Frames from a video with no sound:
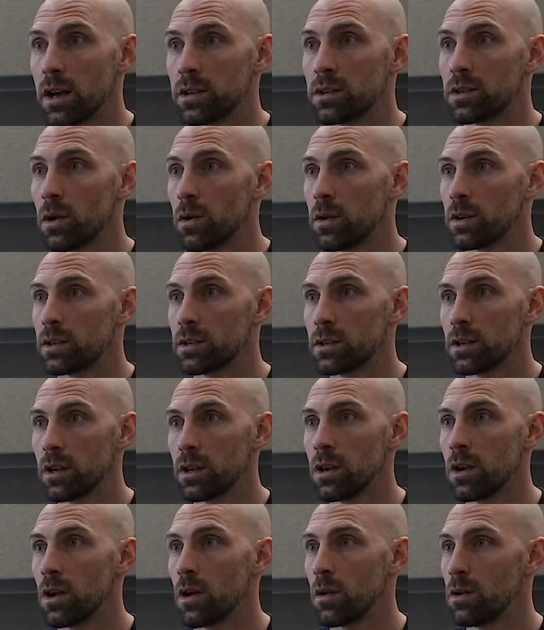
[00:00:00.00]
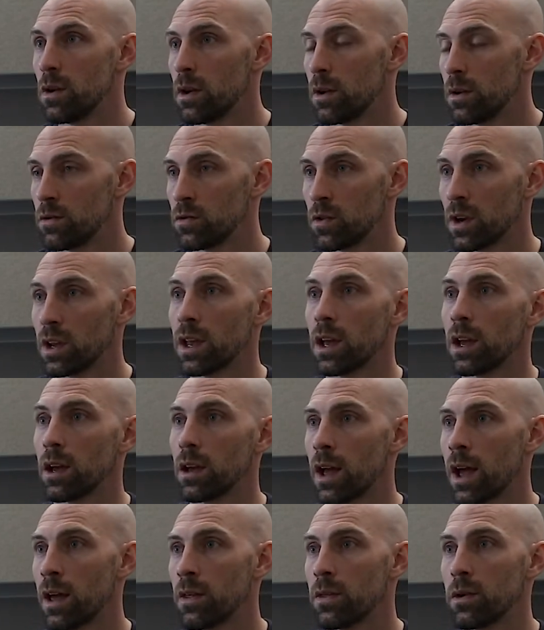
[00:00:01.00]
So it's,
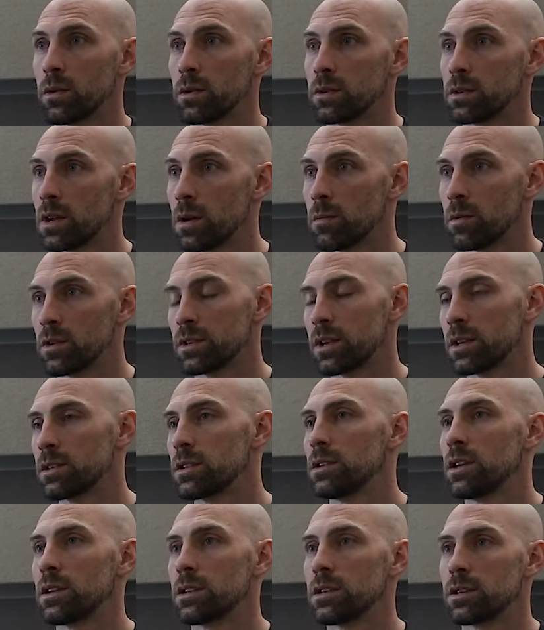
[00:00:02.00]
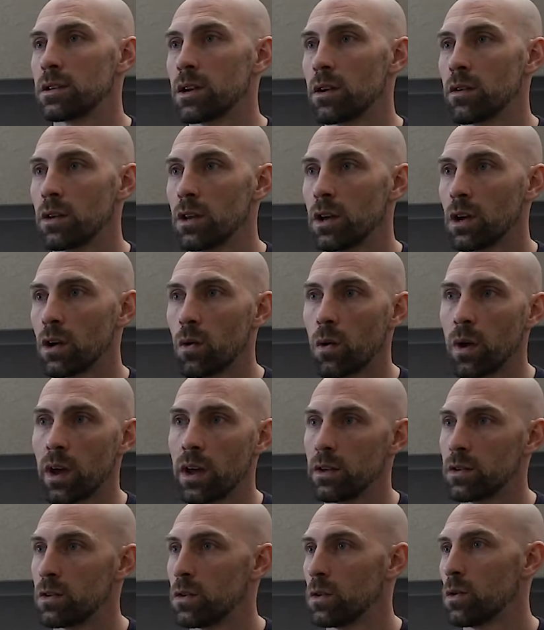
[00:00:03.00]
drinking at those numbers doesn't necessarily
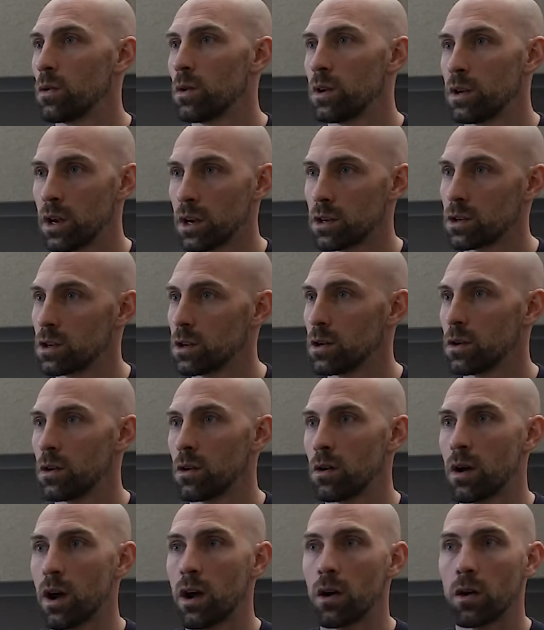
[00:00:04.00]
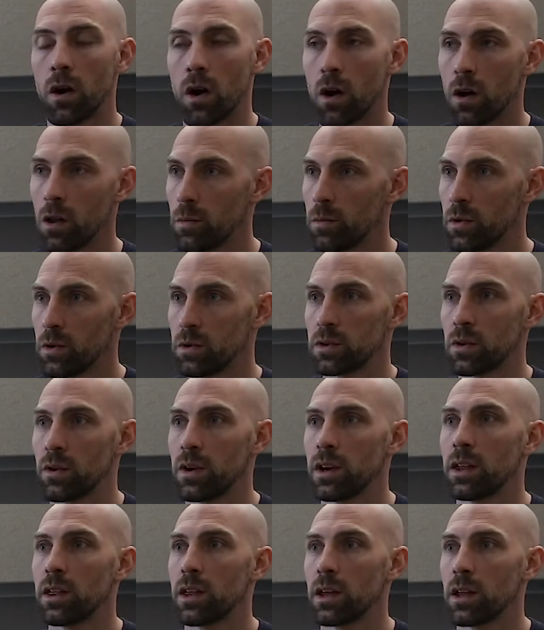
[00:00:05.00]
equate to addiction or alcohol abuse or
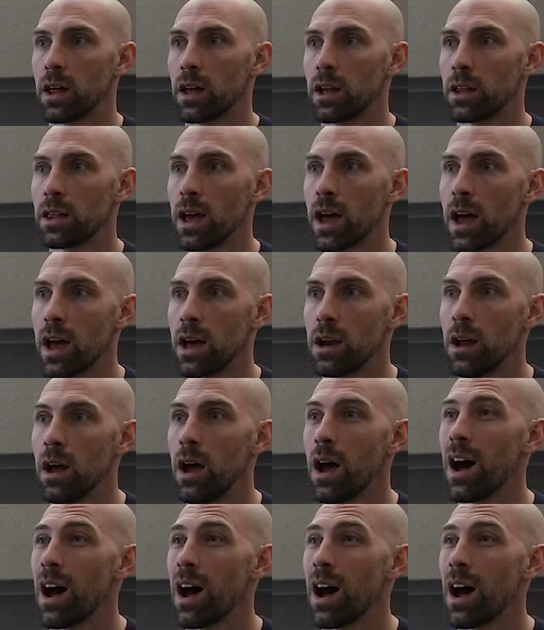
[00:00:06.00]
anything like that.